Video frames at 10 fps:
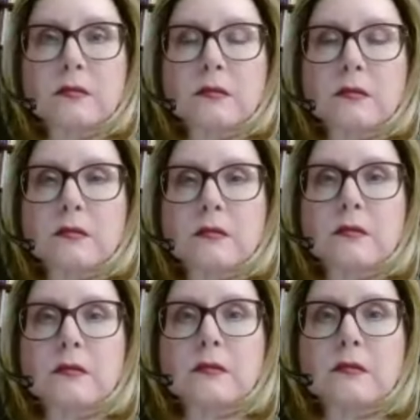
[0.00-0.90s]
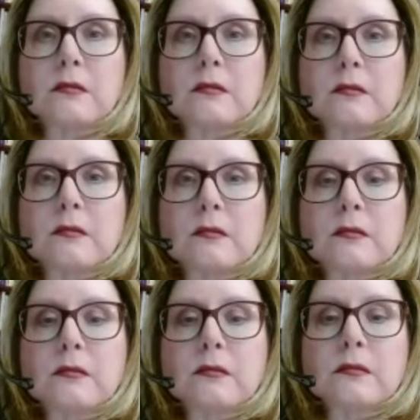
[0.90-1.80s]

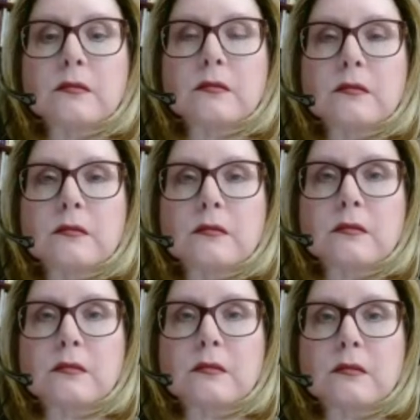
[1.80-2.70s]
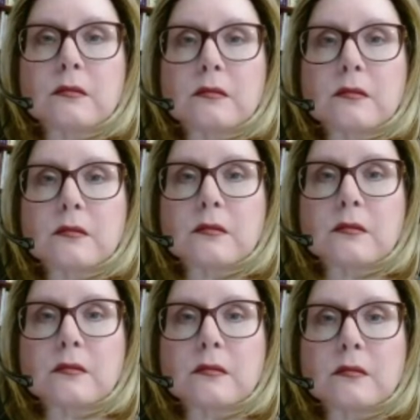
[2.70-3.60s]

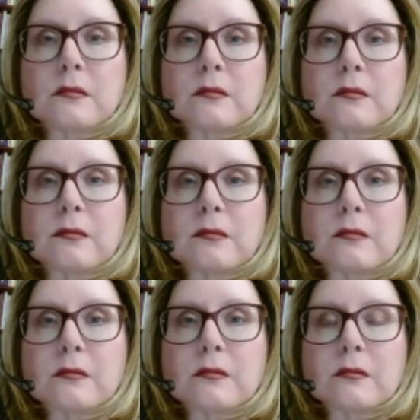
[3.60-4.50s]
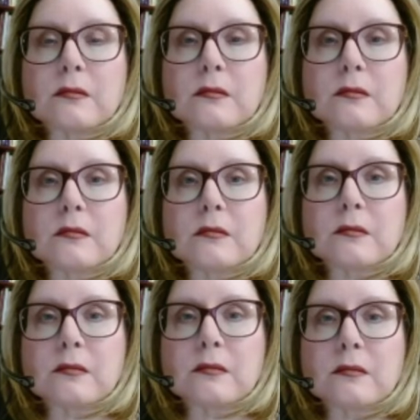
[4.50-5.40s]

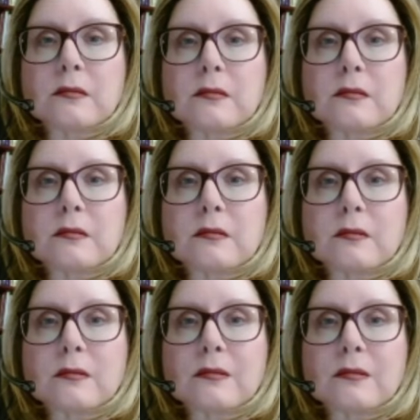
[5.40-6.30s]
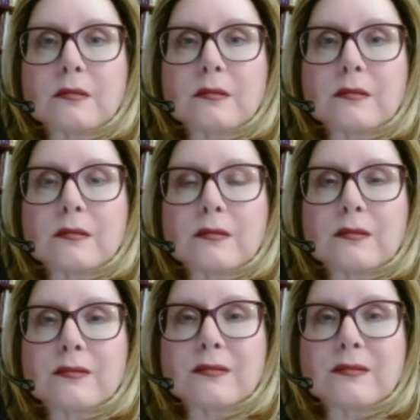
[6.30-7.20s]

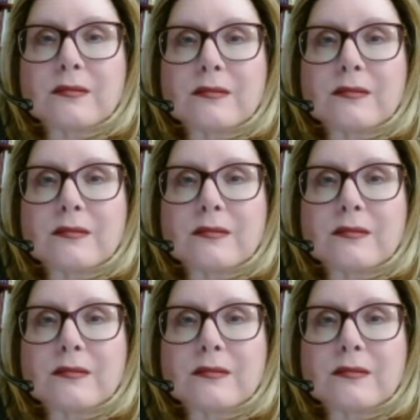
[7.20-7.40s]
This person isn't speaking.